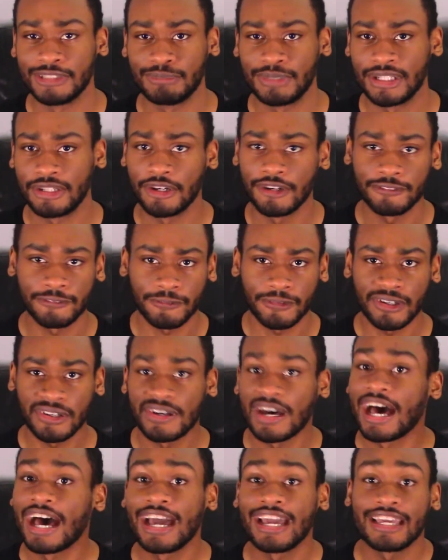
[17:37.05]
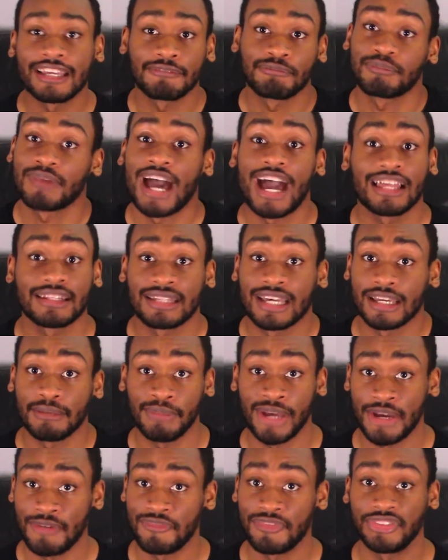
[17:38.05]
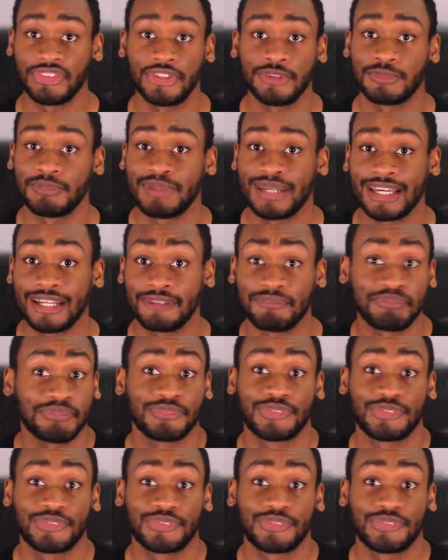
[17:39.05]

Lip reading: but overall I like Batman v Superman.